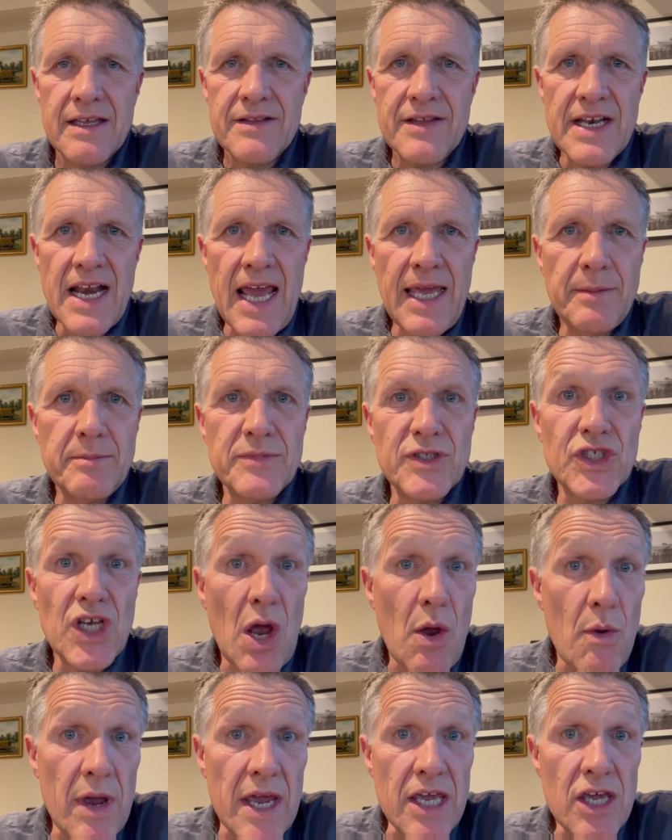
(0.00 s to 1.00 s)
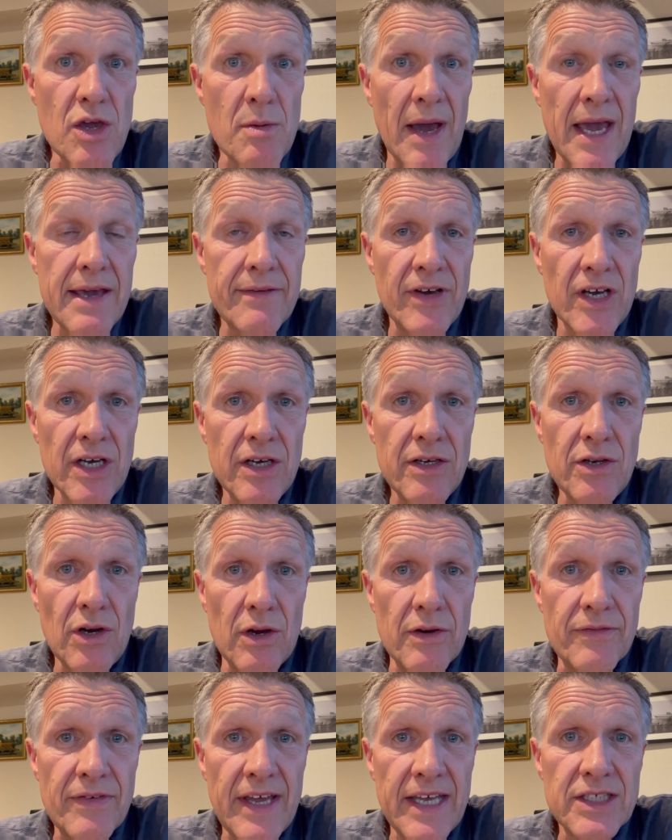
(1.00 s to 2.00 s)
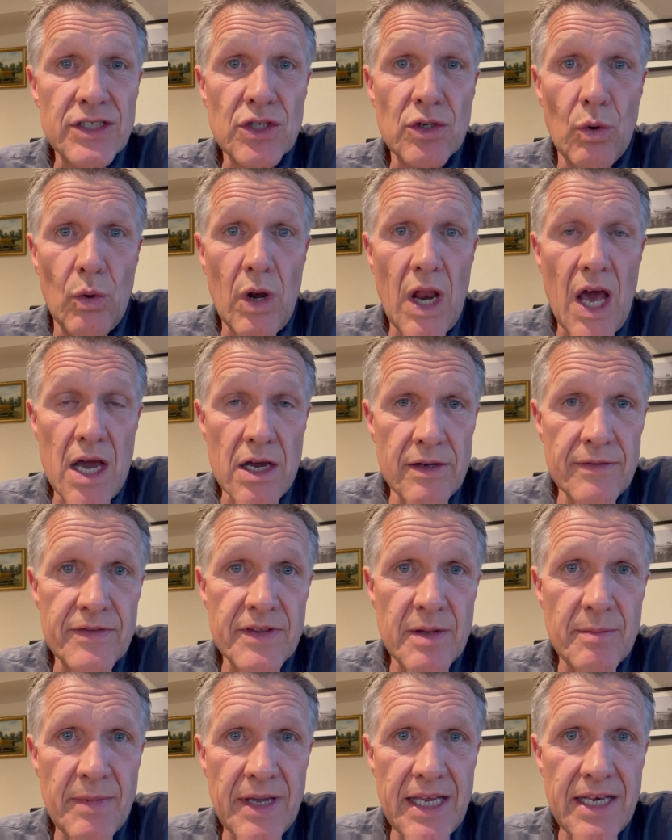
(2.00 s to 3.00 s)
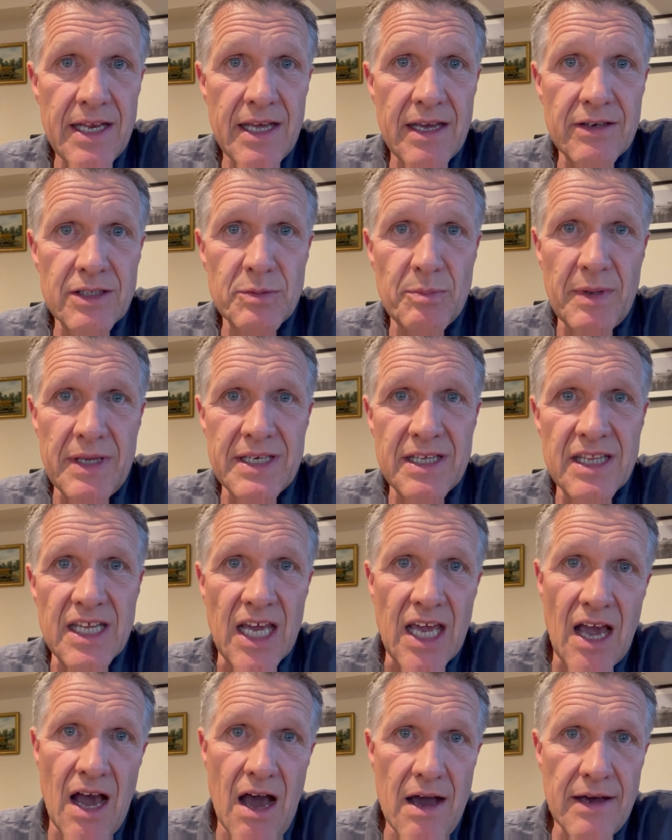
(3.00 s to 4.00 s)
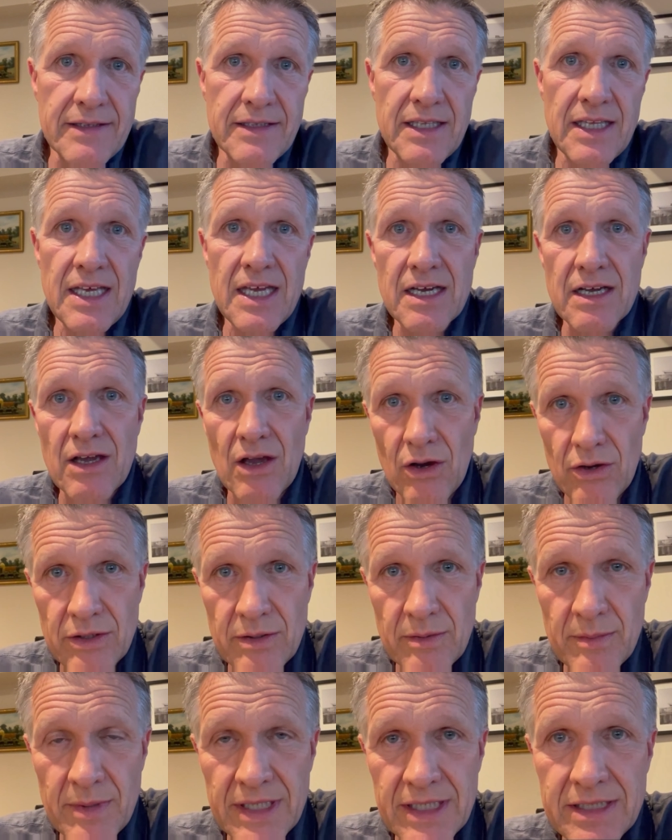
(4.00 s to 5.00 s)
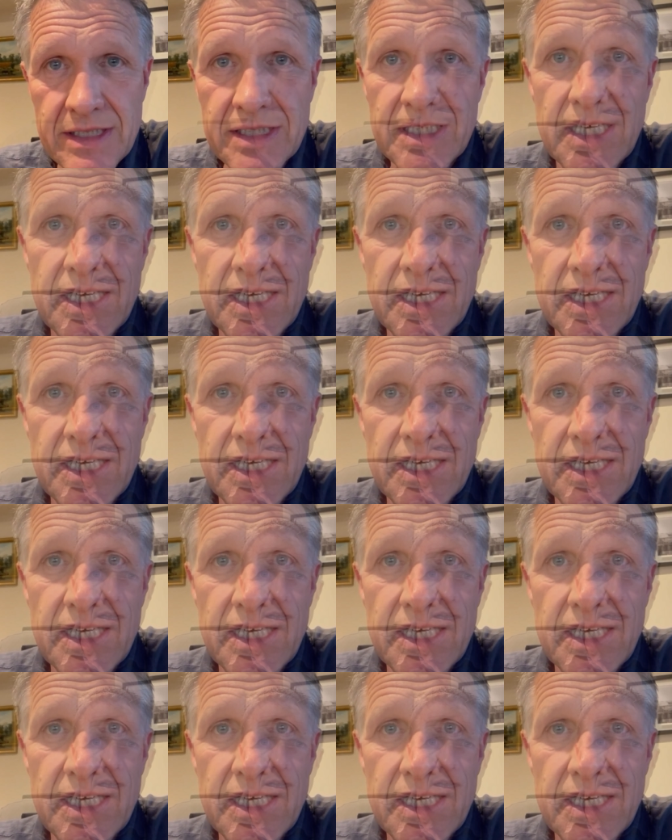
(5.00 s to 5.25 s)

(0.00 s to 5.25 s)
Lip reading: The name Zoe you may have heard of. It's all over the media. It's been in The Garden, The Economist.